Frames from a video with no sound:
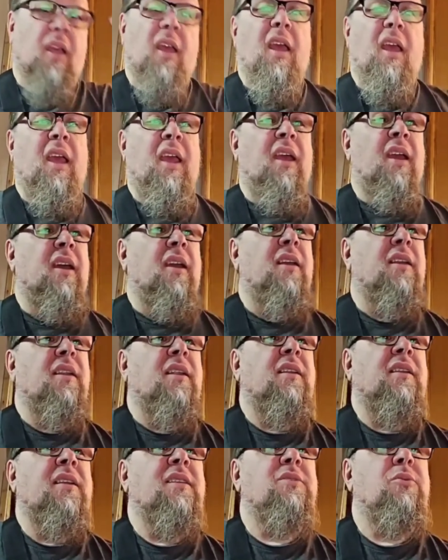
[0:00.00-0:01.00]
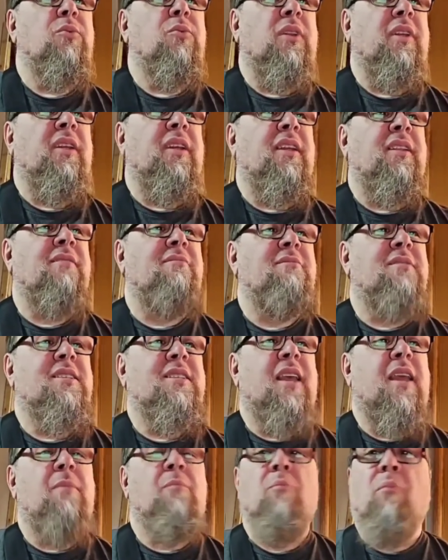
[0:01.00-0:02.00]
And it doesn't really
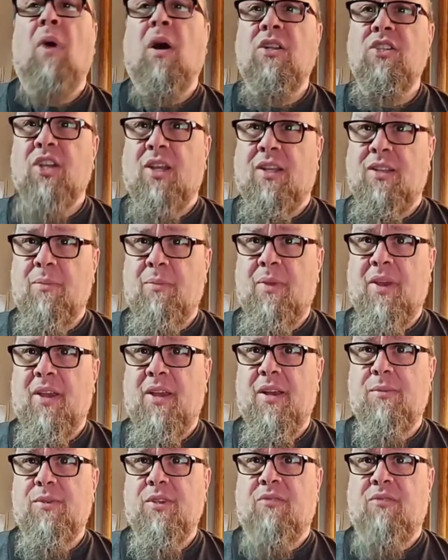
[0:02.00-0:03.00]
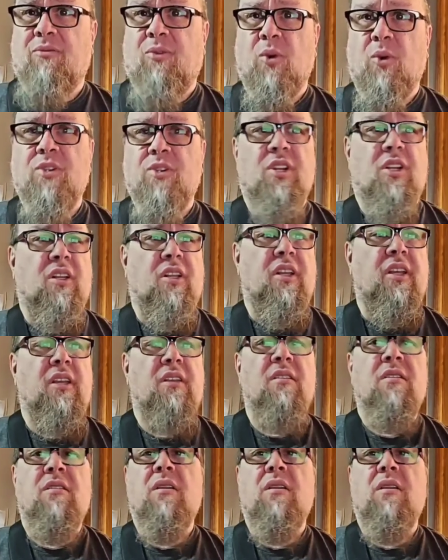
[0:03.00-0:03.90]
say much on the pickups, unfortunately.